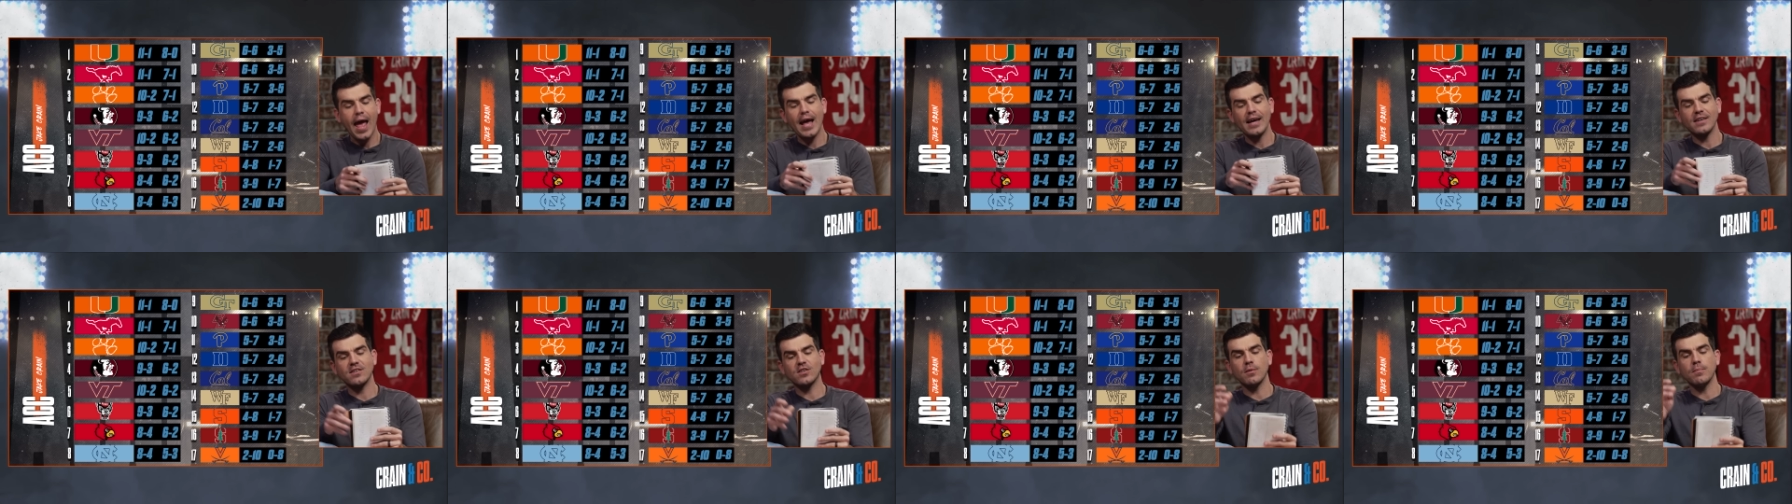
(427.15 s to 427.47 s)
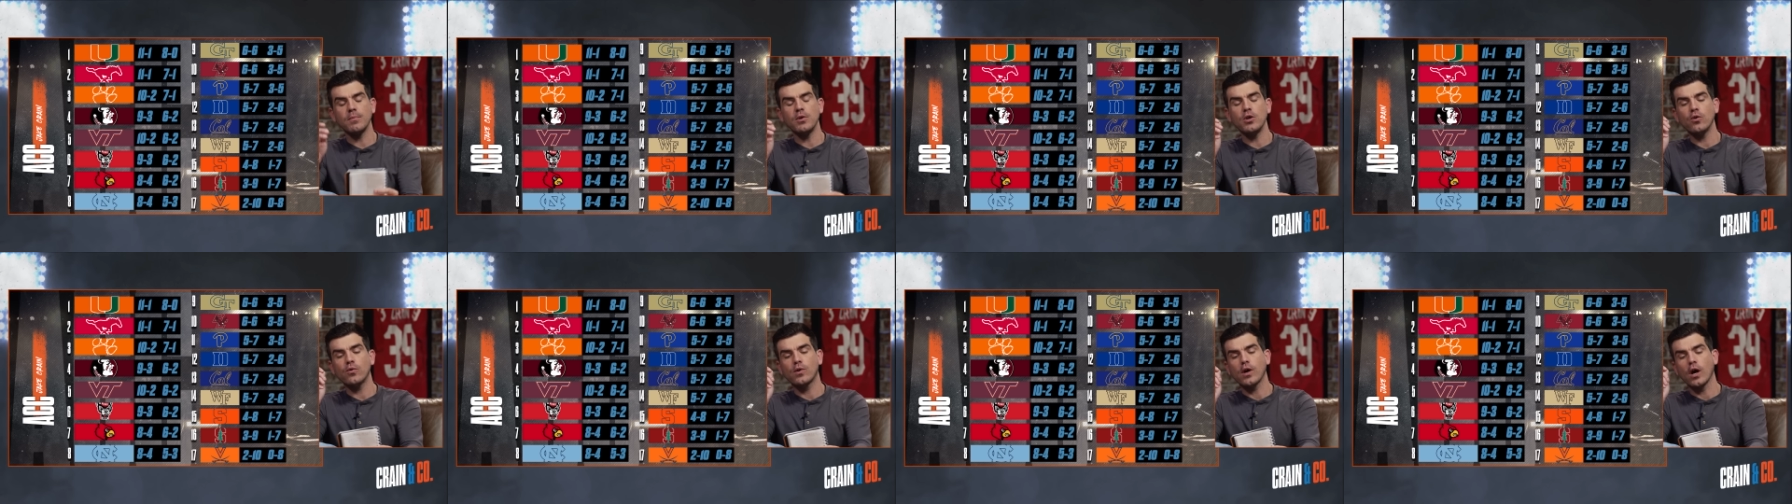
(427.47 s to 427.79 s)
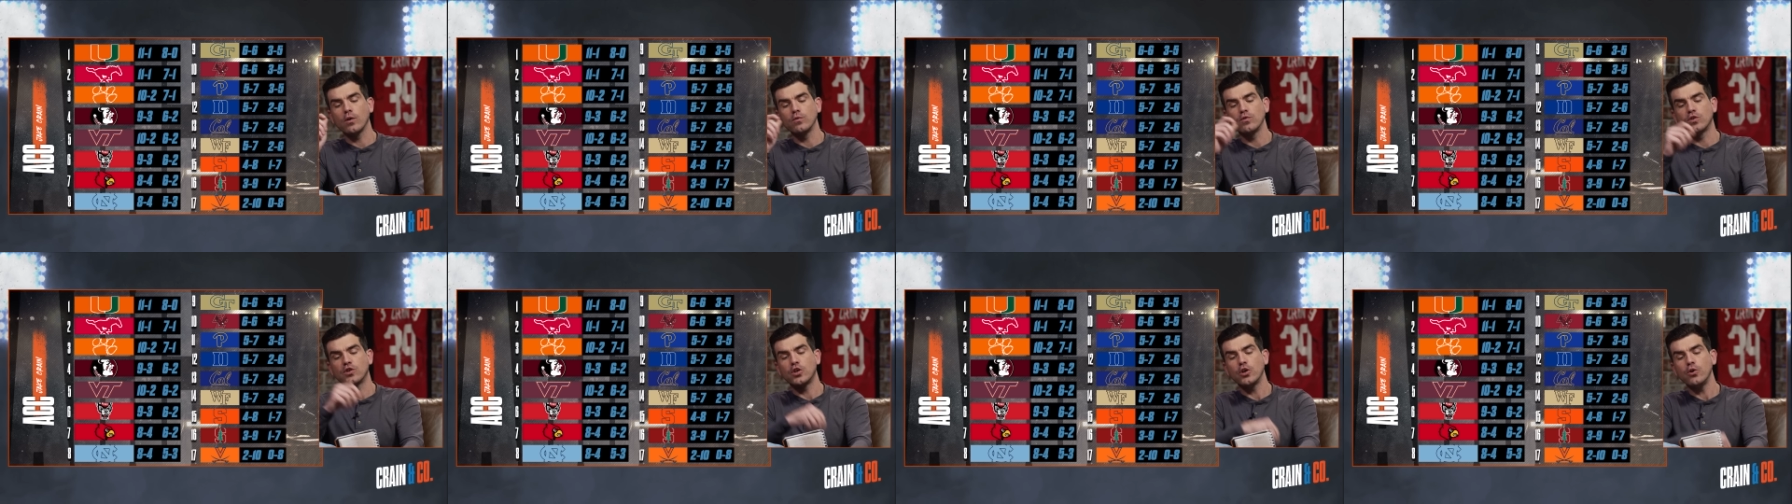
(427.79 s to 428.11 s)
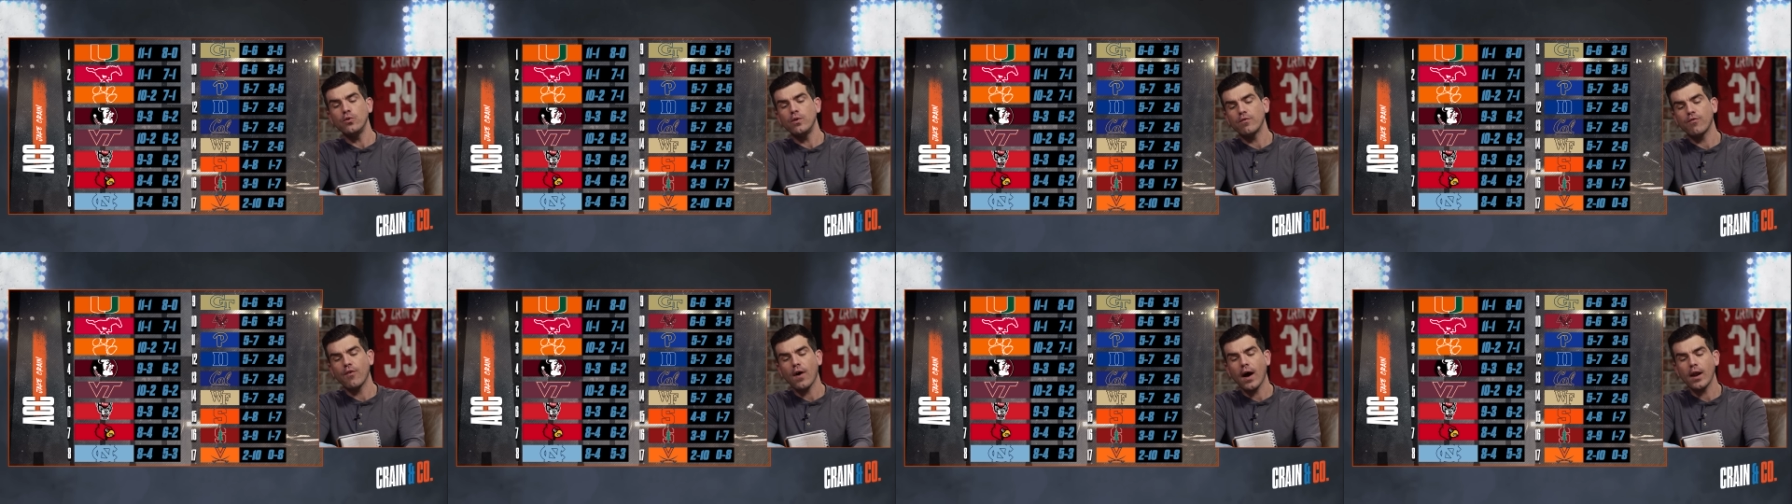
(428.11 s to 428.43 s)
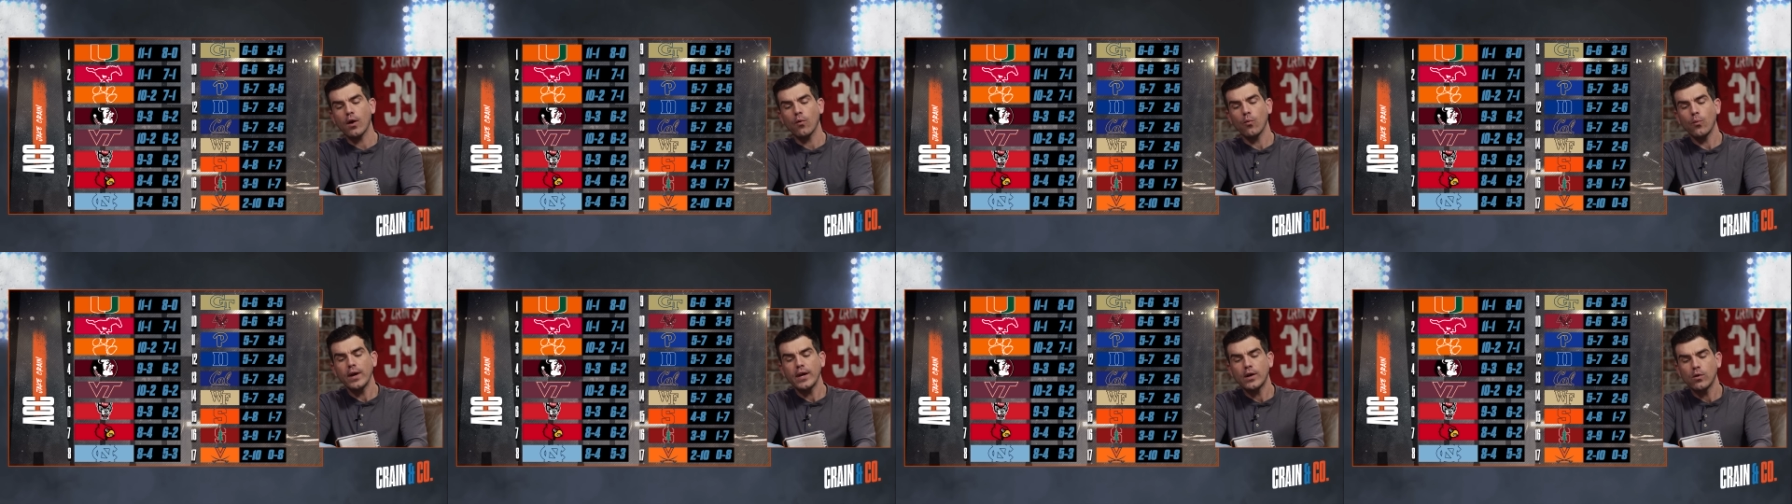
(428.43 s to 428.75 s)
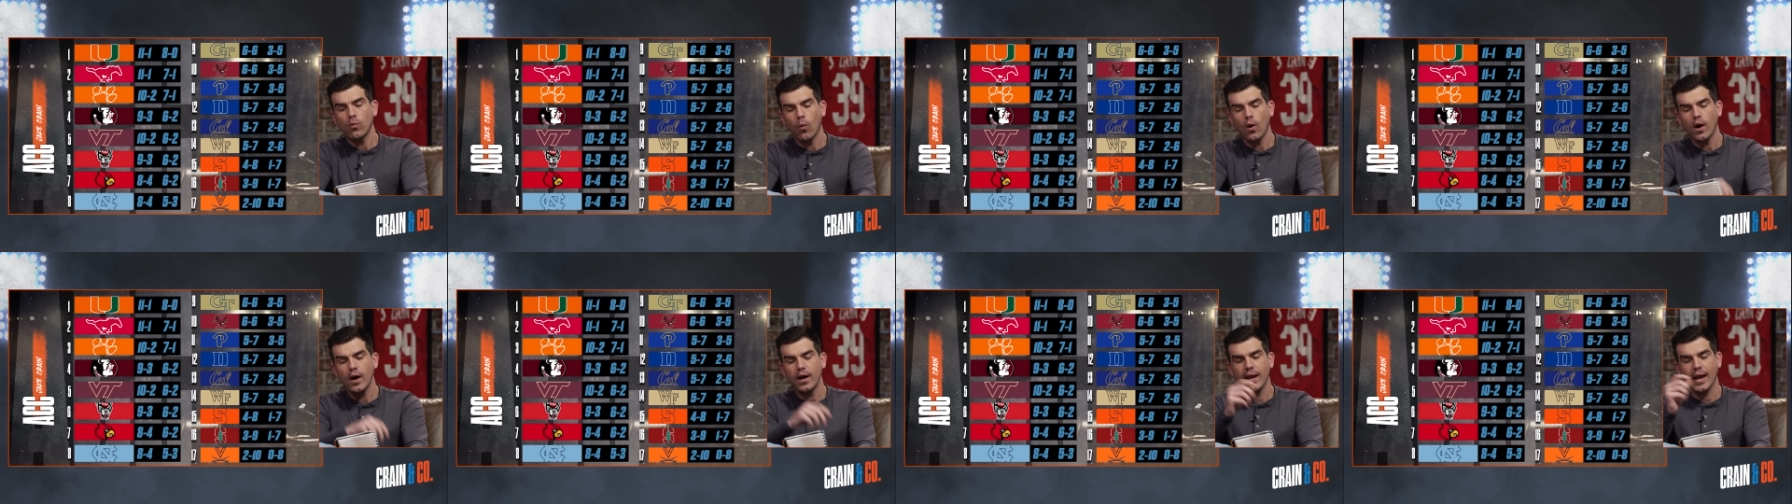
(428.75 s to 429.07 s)
SMU goes to Nevada week
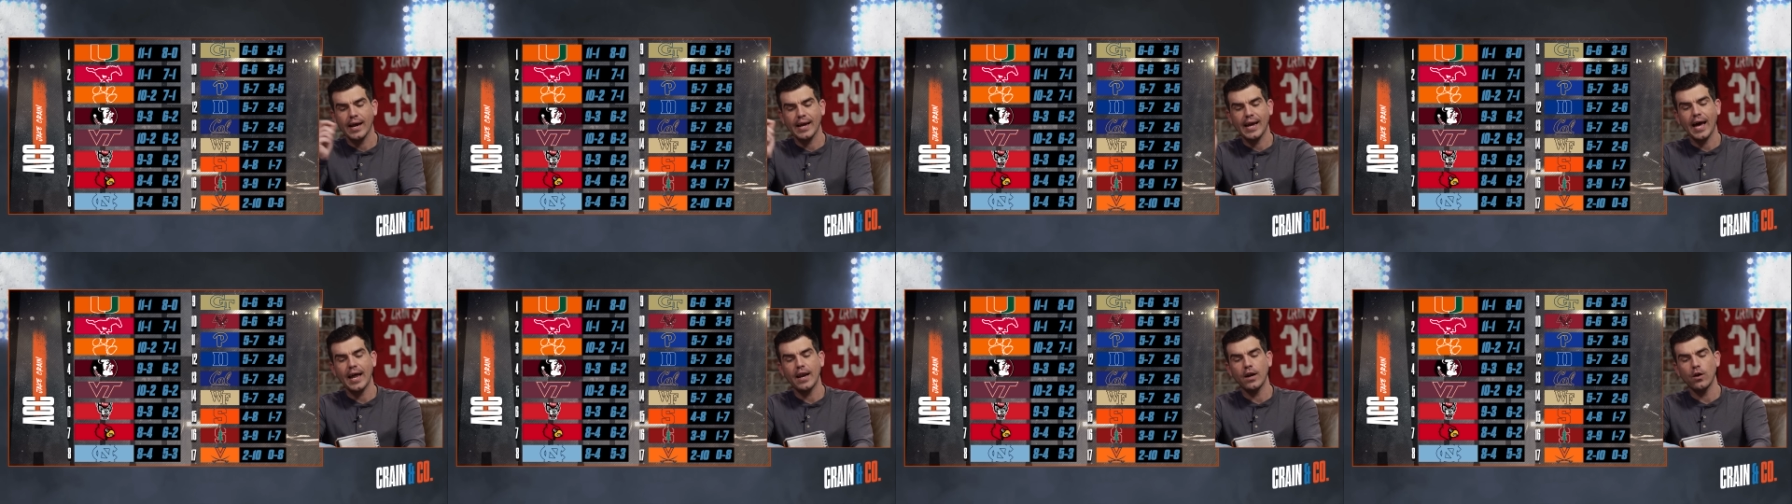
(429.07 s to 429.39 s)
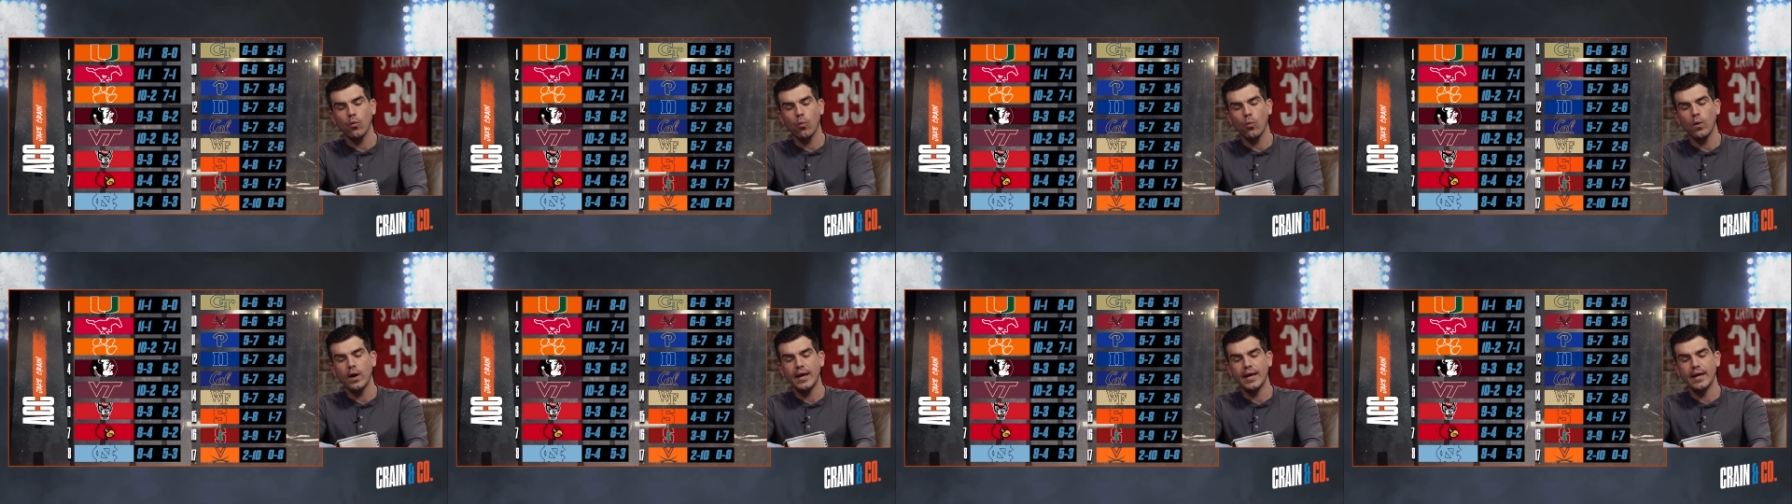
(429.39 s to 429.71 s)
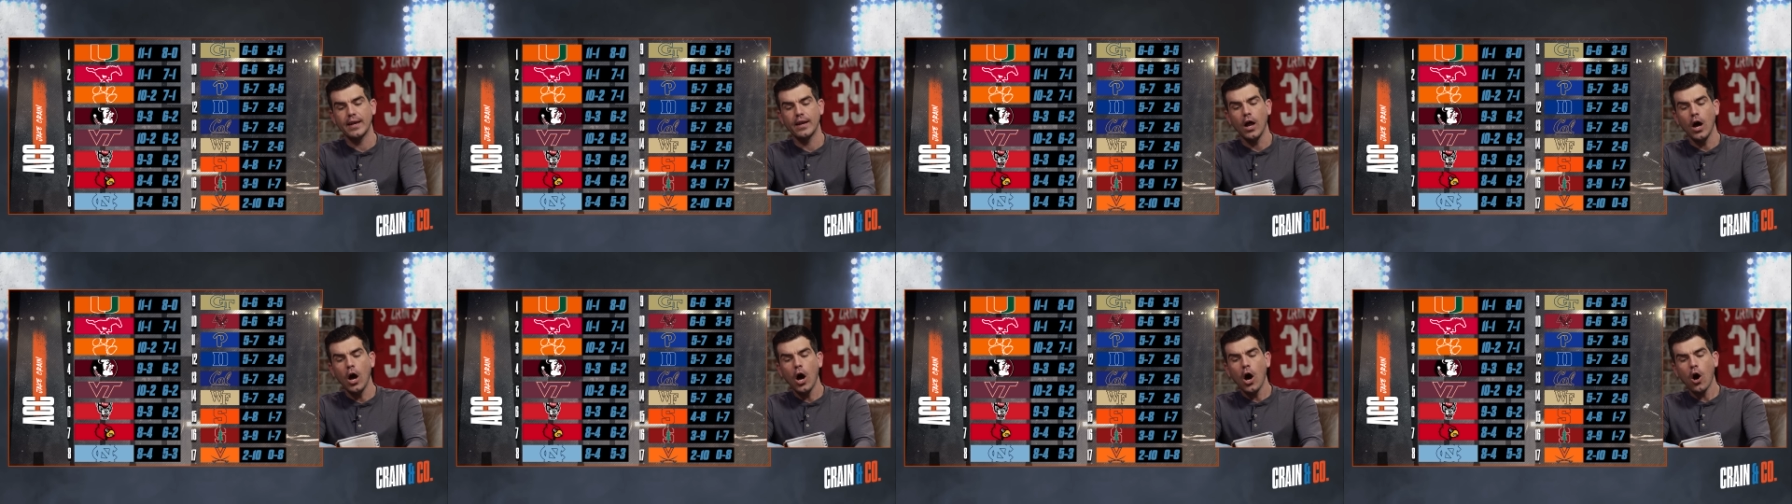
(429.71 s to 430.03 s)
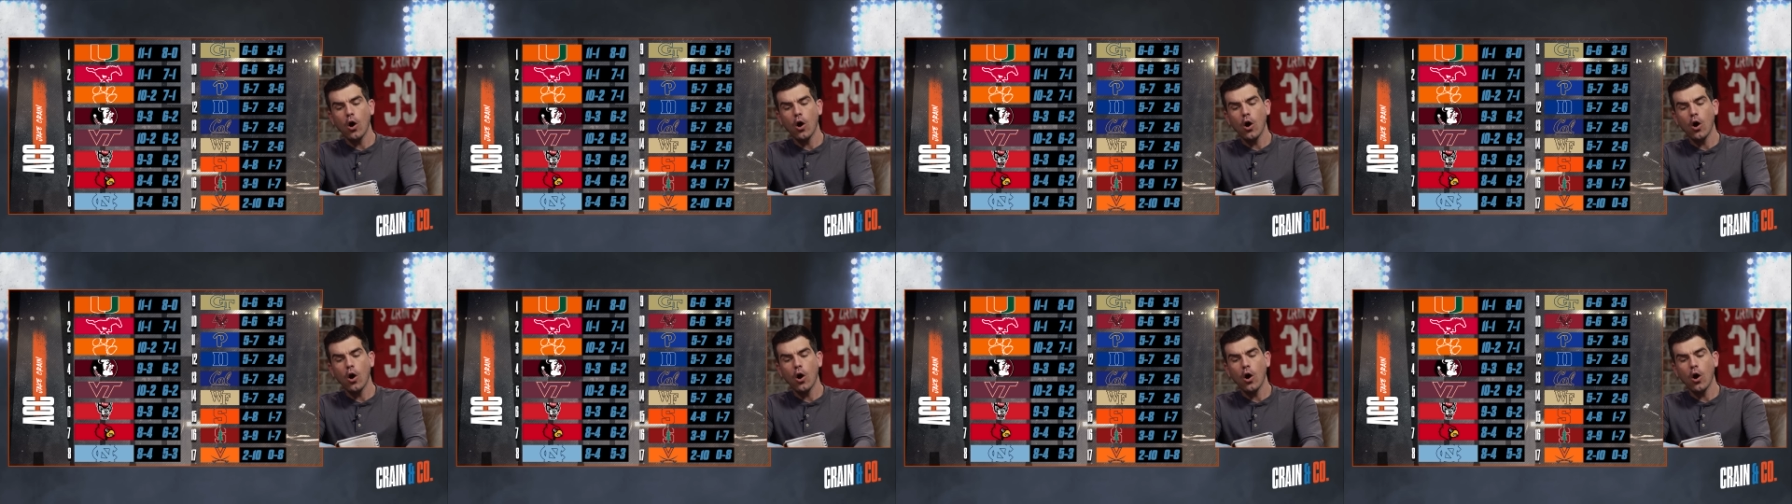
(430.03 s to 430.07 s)
one, I got it a win.